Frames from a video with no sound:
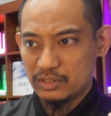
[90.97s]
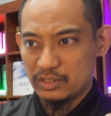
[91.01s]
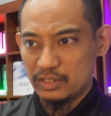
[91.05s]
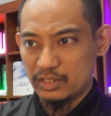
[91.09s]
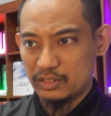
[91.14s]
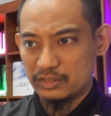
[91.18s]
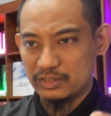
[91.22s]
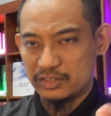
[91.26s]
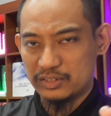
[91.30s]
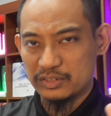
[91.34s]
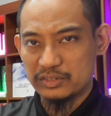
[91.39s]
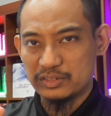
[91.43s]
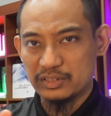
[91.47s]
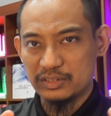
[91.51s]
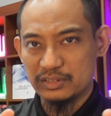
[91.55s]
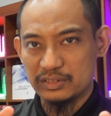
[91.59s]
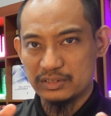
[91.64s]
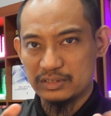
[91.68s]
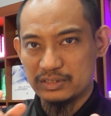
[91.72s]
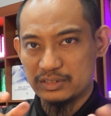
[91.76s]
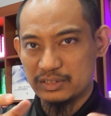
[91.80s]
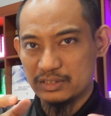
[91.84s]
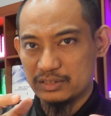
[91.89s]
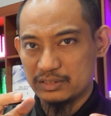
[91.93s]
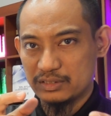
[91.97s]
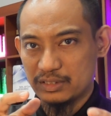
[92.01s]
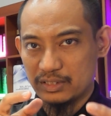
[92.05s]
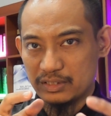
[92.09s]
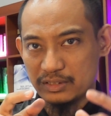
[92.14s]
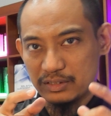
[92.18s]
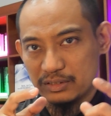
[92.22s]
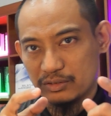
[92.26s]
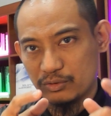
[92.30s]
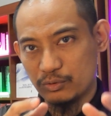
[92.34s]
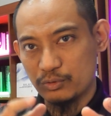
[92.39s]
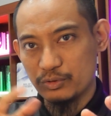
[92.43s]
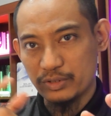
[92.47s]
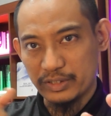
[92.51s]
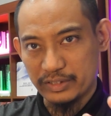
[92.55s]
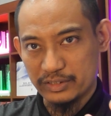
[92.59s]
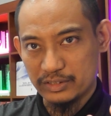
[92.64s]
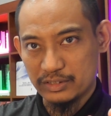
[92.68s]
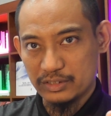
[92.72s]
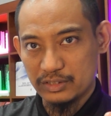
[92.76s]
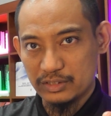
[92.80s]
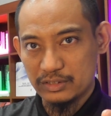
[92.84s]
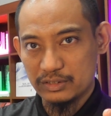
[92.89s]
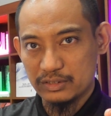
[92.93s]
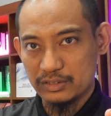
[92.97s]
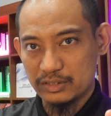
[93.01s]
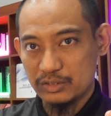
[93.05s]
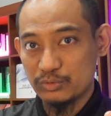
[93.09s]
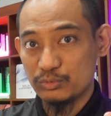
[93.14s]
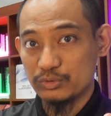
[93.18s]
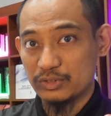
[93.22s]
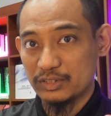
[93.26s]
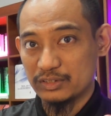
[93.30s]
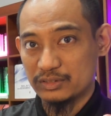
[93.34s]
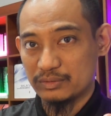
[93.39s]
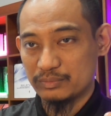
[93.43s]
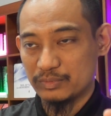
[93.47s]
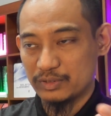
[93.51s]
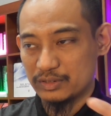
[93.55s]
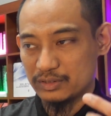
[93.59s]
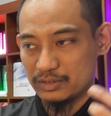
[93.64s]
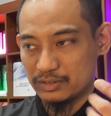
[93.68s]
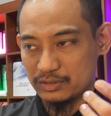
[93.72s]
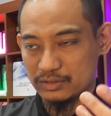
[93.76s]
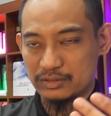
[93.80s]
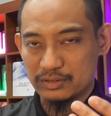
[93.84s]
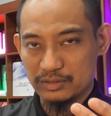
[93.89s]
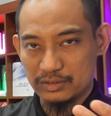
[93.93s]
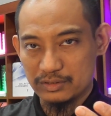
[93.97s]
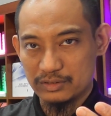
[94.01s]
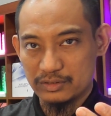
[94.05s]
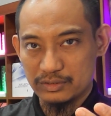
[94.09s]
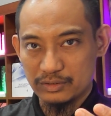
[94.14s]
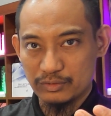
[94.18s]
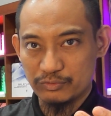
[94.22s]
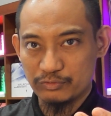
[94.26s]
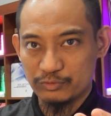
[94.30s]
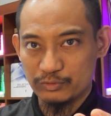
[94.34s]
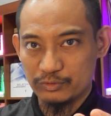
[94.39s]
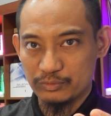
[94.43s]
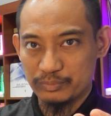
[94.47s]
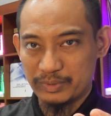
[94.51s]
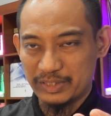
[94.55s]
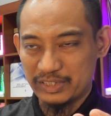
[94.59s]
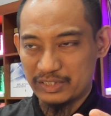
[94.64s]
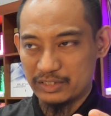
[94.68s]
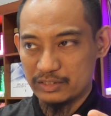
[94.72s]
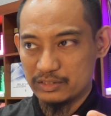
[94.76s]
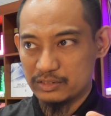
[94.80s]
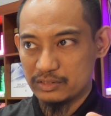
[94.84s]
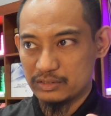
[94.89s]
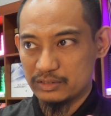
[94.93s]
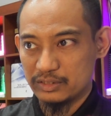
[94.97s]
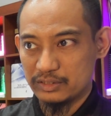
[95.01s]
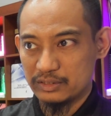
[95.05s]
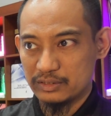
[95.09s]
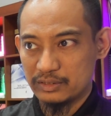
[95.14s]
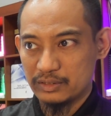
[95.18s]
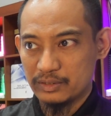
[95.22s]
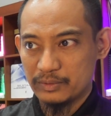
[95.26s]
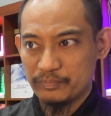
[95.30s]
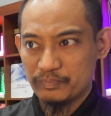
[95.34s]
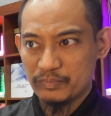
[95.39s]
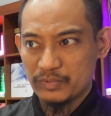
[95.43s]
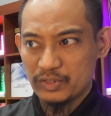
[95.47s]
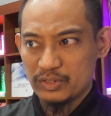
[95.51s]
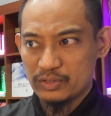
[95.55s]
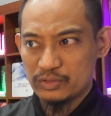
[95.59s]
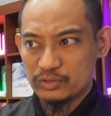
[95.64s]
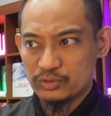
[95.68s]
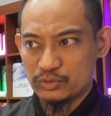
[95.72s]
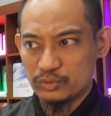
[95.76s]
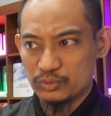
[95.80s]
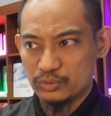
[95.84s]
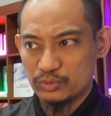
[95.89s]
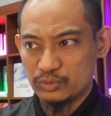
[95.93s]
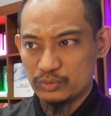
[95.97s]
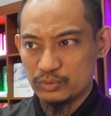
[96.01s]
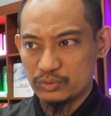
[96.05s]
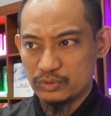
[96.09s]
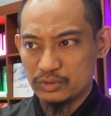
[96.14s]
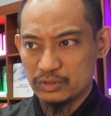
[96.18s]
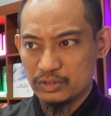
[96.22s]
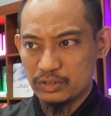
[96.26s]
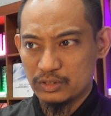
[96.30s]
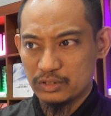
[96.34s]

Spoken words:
and Christian says that Old and New Testament is the full package, right? So